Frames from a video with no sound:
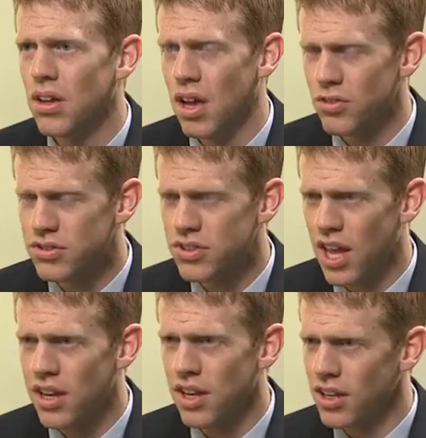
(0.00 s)

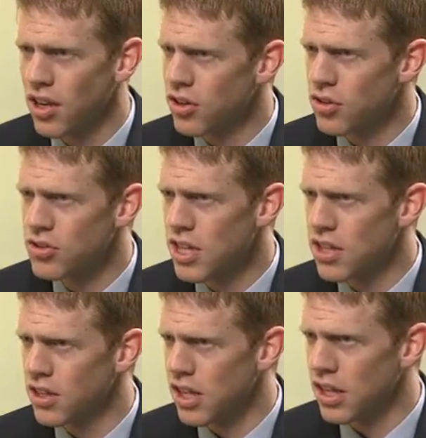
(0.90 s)
Outstanding. Now, do you see
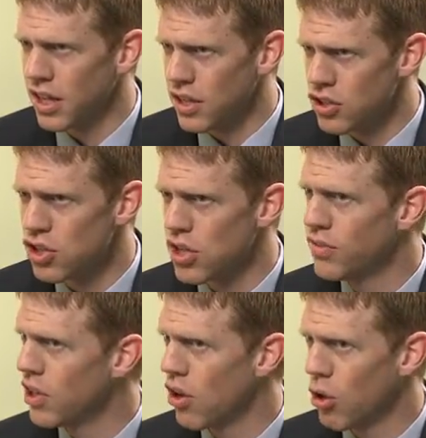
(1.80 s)
the inlays
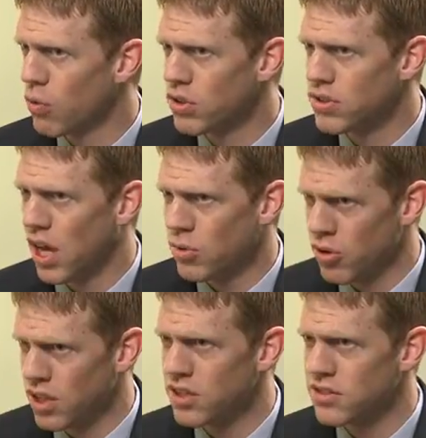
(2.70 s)
shift at all over time, or
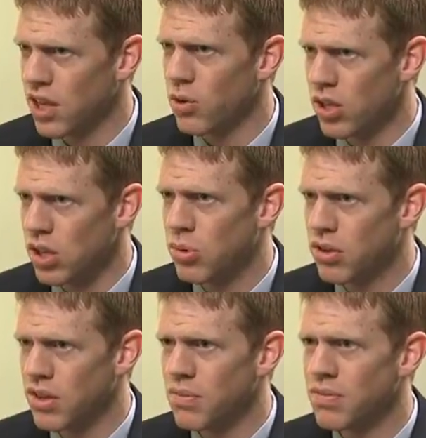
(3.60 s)
do they stay where you
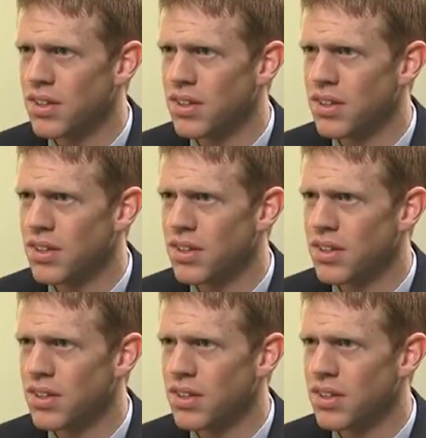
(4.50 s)
put them?